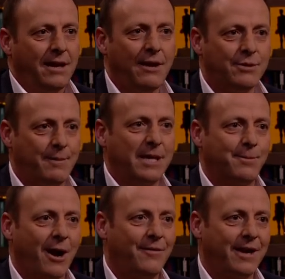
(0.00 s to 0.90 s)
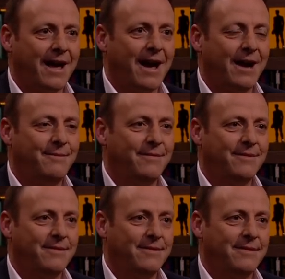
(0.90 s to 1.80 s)
he was the best player in the game
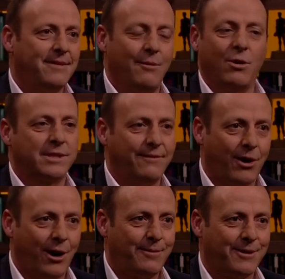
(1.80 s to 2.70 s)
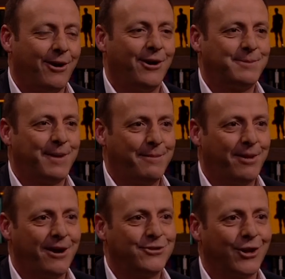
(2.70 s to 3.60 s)
and wasn't even the highest paid
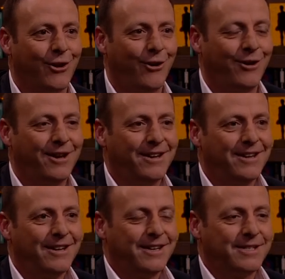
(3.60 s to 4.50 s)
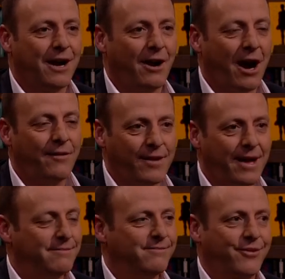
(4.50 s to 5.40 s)
player at Geelong. So over
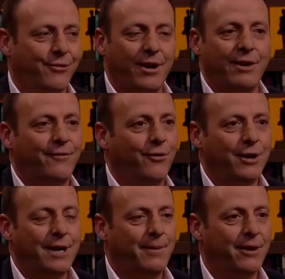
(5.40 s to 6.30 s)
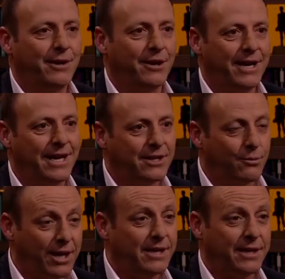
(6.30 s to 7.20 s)
that 3 or 4 year period leading into
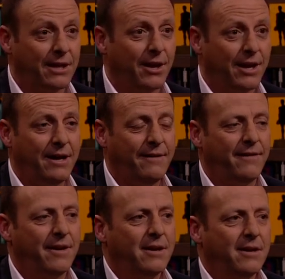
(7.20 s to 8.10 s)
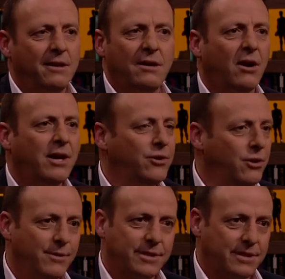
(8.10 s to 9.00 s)
when he did leave, I had
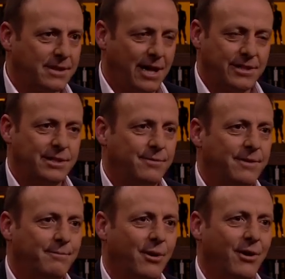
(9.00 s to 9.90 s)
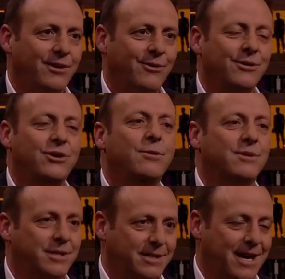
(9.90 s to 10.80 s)
numerous discussions with Brian Cook,
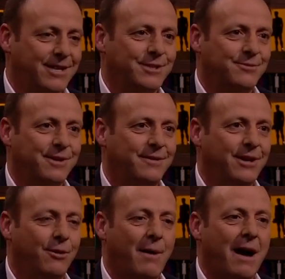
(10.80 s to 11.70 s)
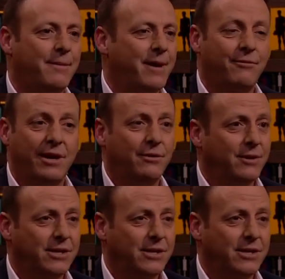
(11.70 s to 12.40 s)
numerous discussions with Neil Bale about redoing